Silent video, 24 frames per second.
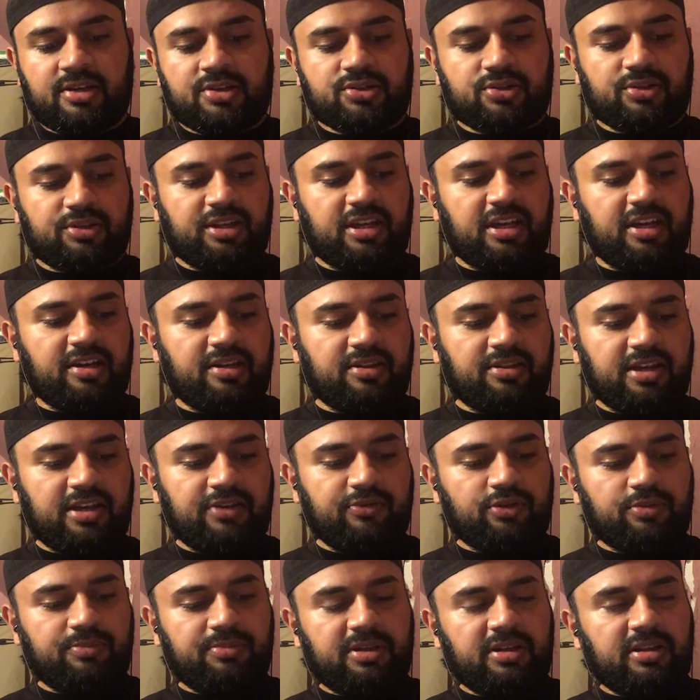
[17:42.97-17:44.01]
So they they
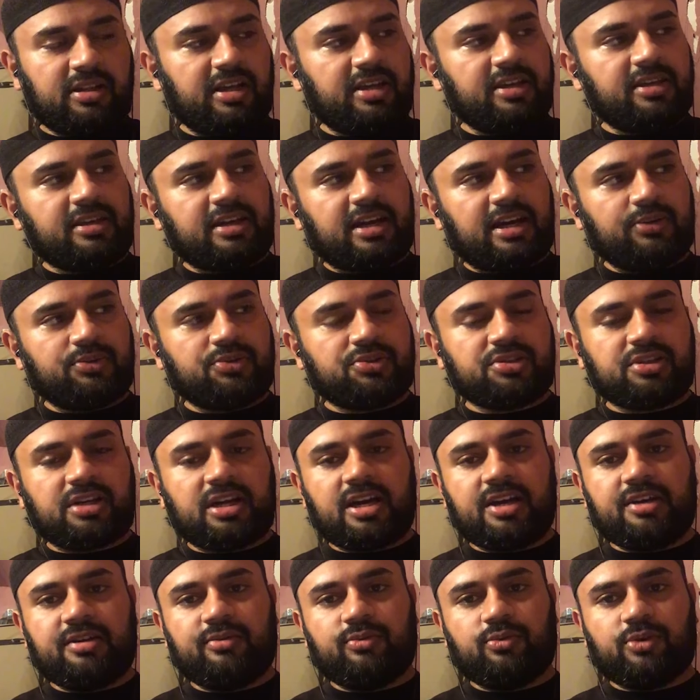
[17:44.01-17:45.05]
would be like
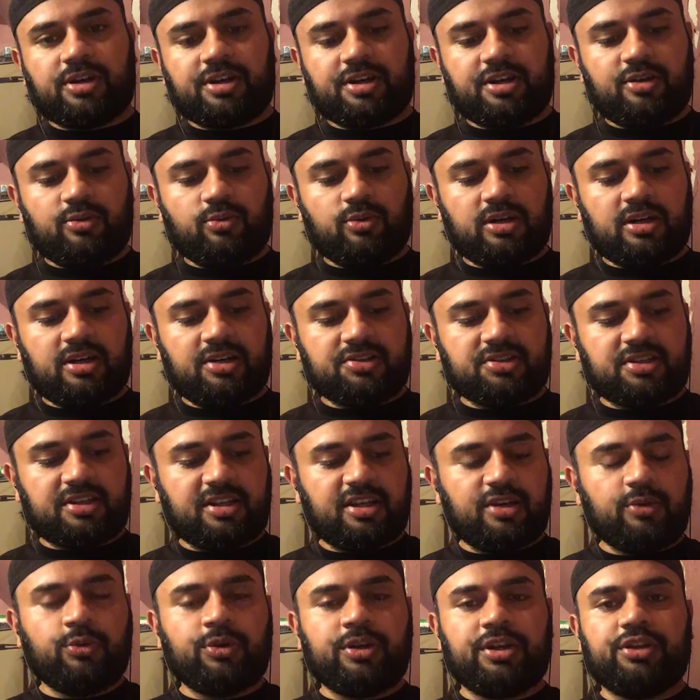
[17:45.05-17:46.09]
outside of where he was, and
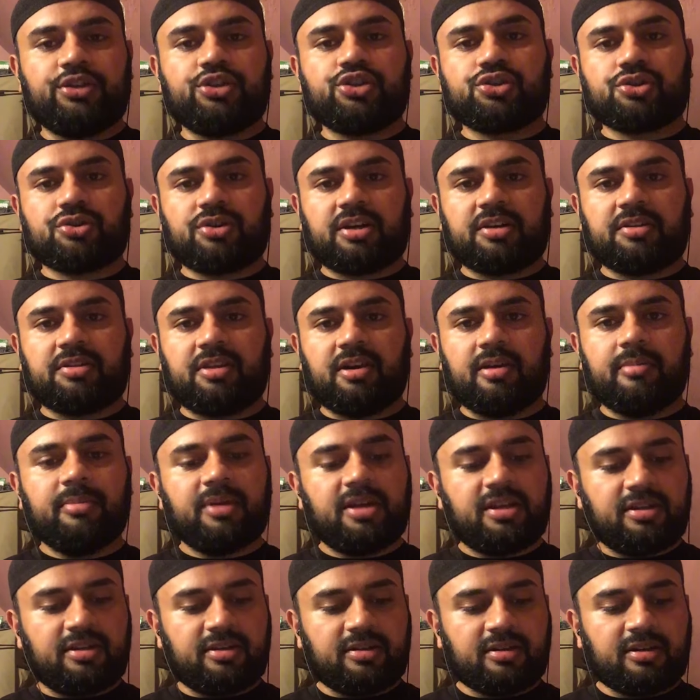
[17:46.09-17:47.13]
he would instruct them
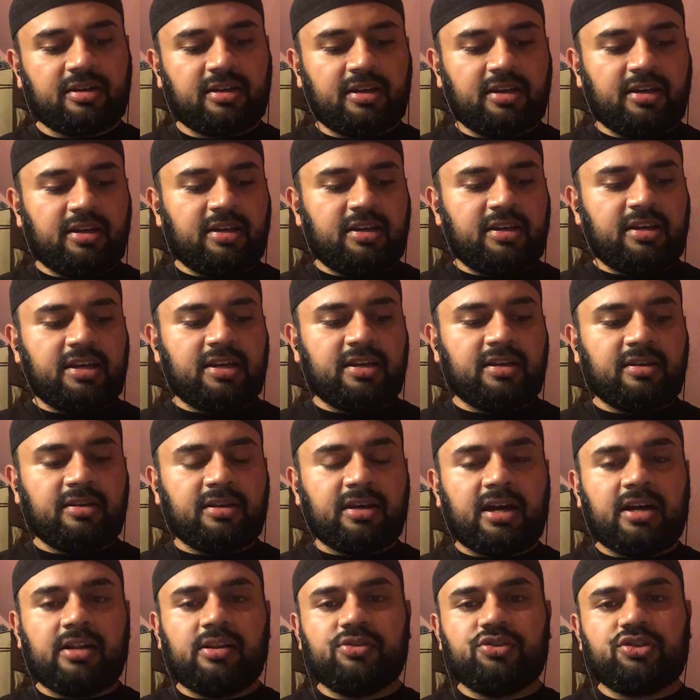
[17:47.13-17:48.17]
in hidden
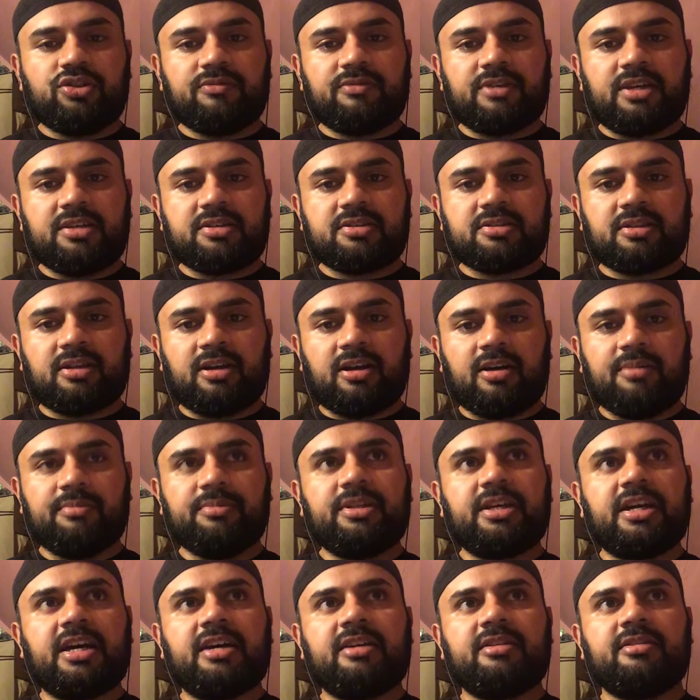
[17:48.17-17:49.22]
knowledge of Islam
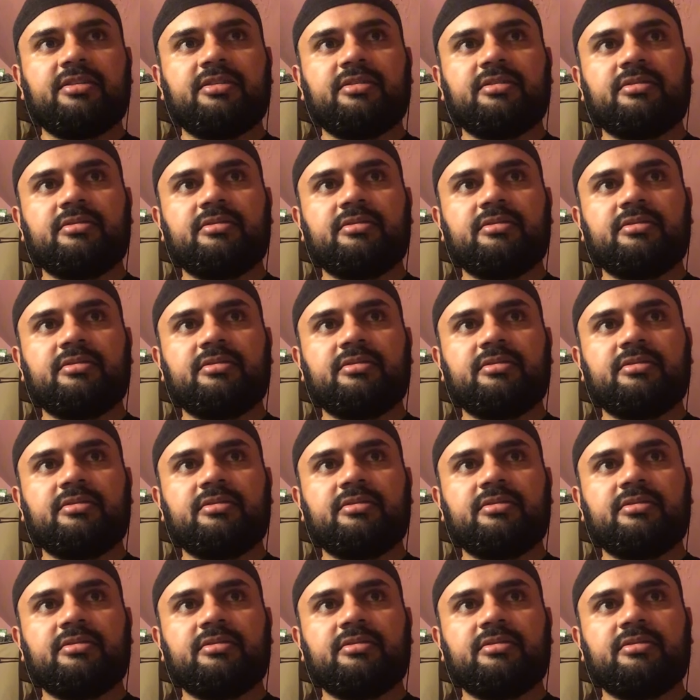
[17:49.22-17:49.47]
that